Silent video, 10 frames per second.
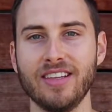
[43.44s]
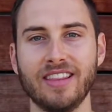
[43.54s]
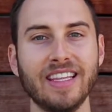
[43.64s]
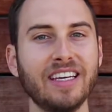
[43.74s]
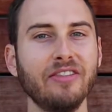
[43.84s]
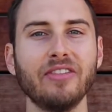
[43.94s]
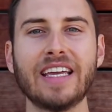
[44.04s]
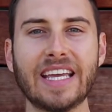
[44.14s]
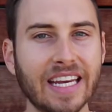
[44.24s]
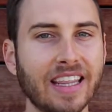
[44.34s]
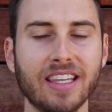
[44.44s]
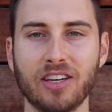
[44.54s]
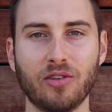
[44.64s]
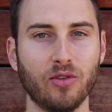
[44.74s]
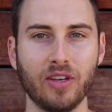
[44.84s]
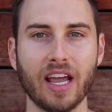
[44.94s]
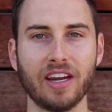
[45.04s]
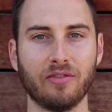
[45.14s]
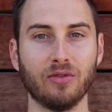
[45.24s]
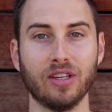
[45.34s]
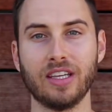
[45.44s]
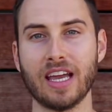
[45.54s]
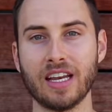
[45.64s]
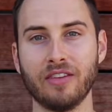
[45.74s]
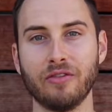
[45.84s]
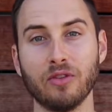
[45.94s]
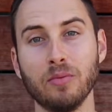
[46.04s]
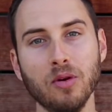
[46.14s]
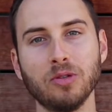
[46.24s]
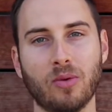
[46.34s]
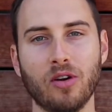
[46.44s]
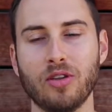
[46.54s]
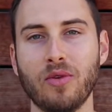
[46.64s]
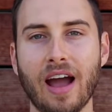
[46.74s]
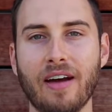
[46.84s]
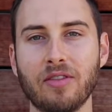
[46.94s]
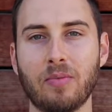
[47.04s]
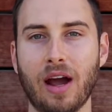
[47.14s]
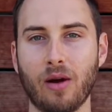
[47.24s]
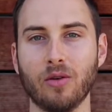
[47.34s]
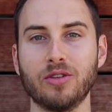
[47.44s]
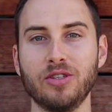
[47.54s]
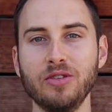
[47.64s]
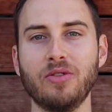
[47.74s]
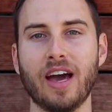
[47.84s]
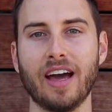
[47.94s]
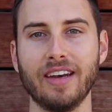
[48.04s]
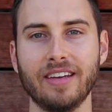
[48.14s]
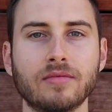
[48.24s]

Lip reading: Think of anything creative, really, and for the most part, you have the power to do that.